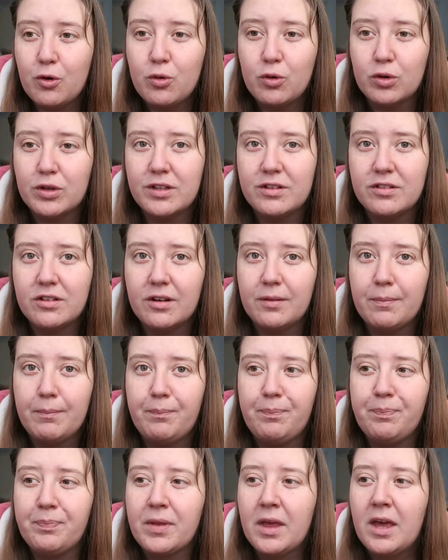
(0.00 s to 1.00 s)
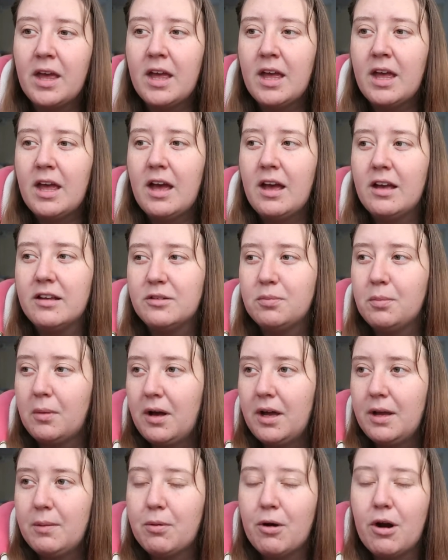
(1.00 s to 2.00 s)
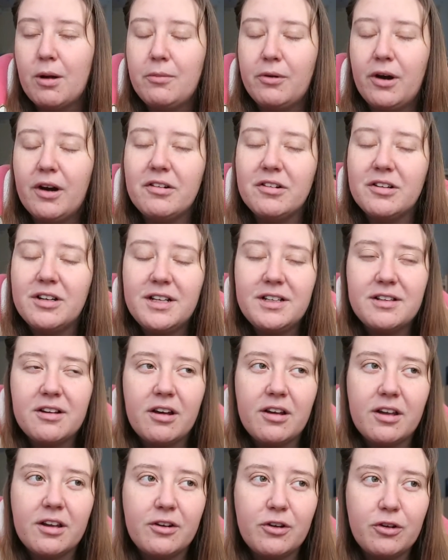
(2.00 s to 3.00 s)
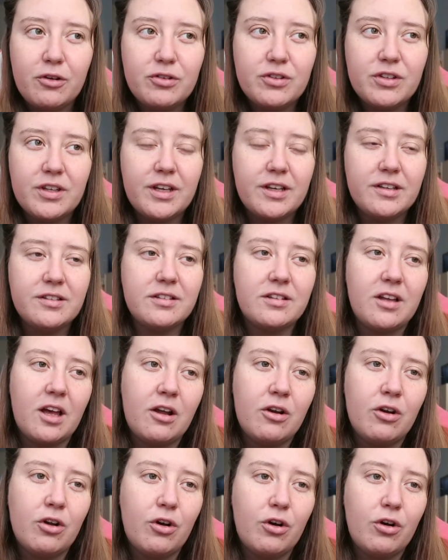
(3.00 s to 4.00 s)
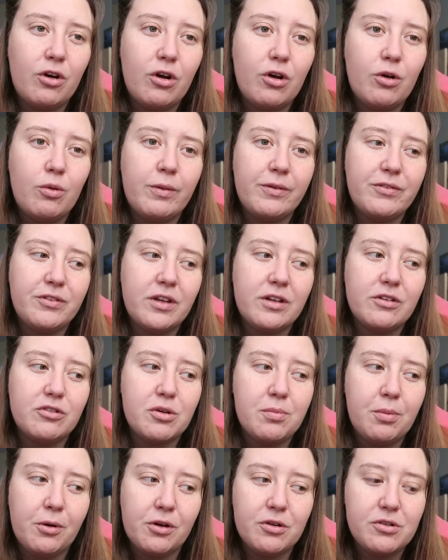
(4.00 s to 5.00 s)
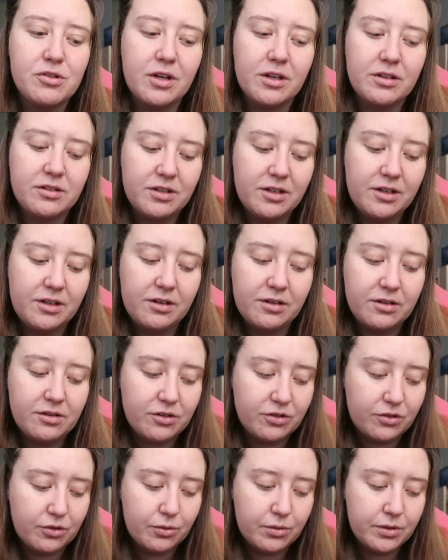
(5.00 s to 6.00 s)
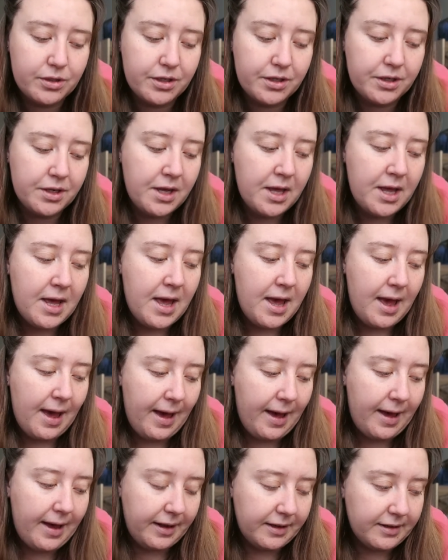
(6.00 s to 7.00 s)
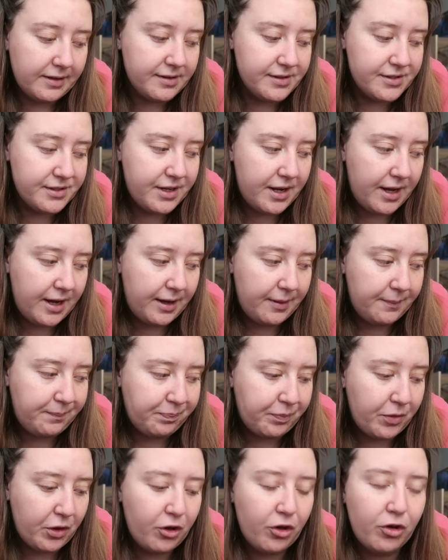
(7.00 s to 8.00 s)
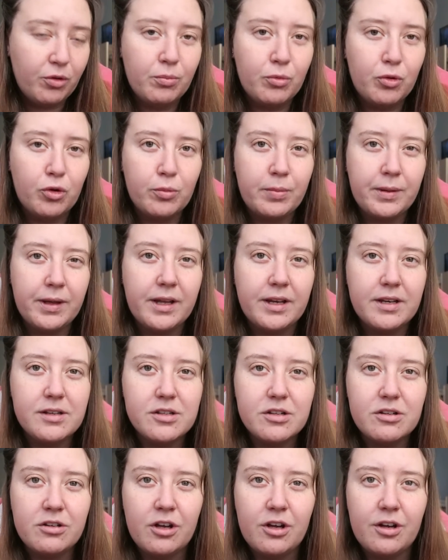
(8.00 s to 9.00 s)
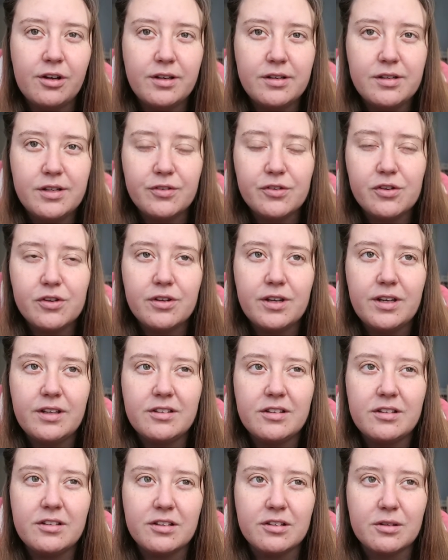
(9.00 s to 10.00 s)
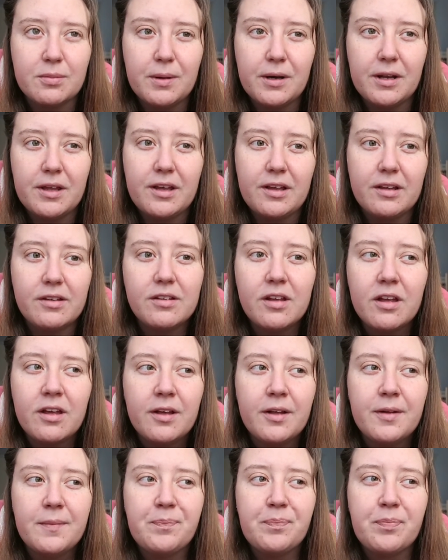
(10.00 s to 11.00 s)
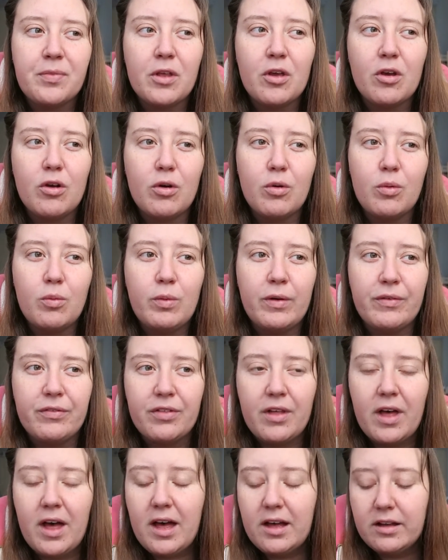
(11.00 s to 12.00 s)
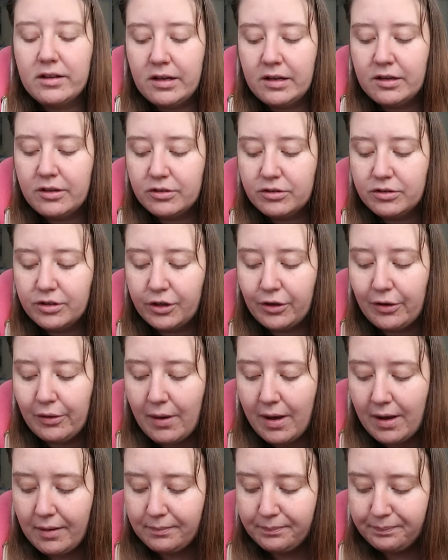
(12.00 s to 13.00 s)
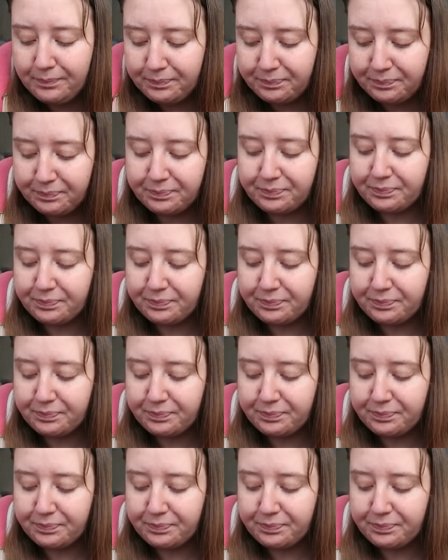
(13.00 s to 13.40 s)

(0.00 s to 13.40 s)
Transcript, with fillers: autism as my primarily diagnosis along with sensory processing disorder and um, comorbid learning difficulties and disabilities with that. So um,